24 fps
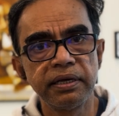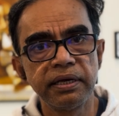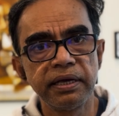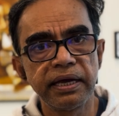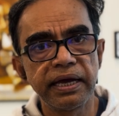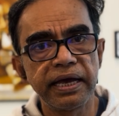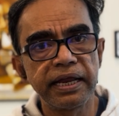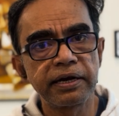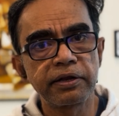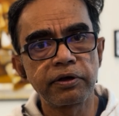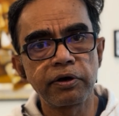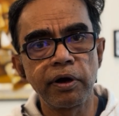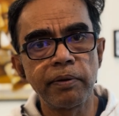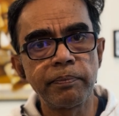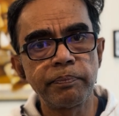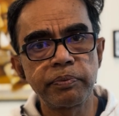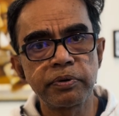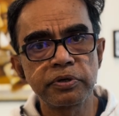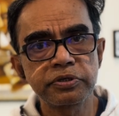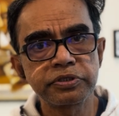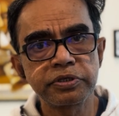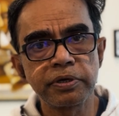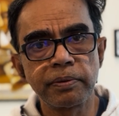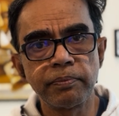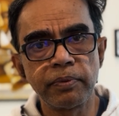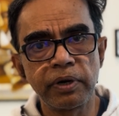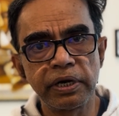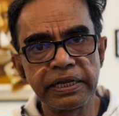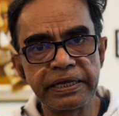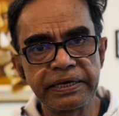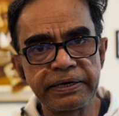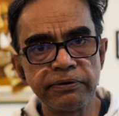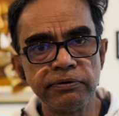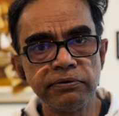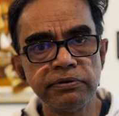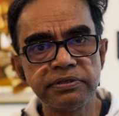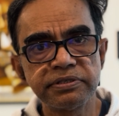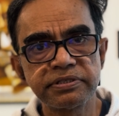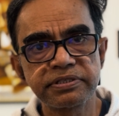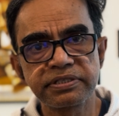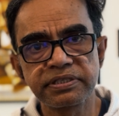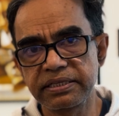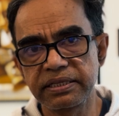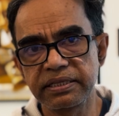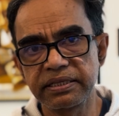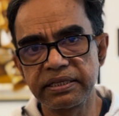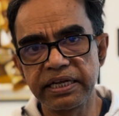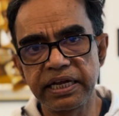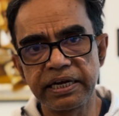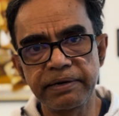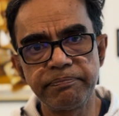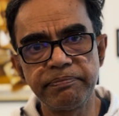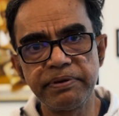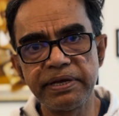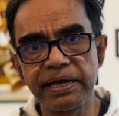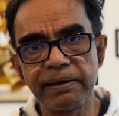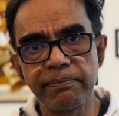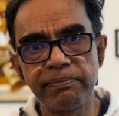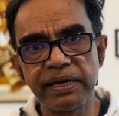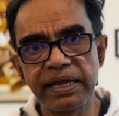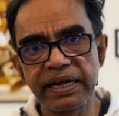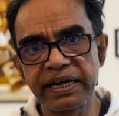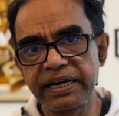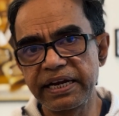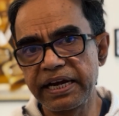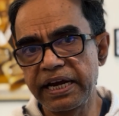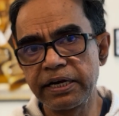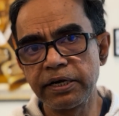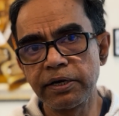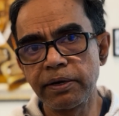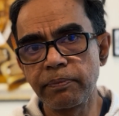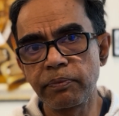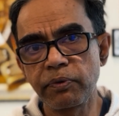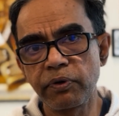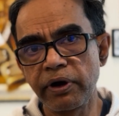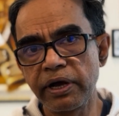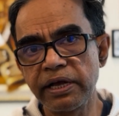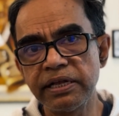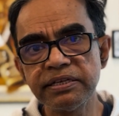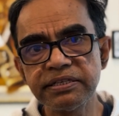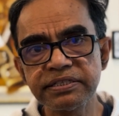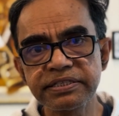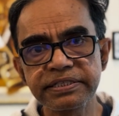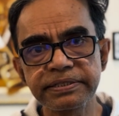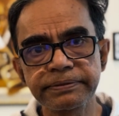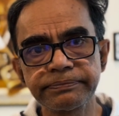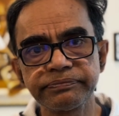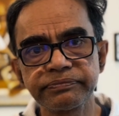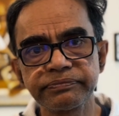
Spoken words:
and composed of molecules that behave like random coils.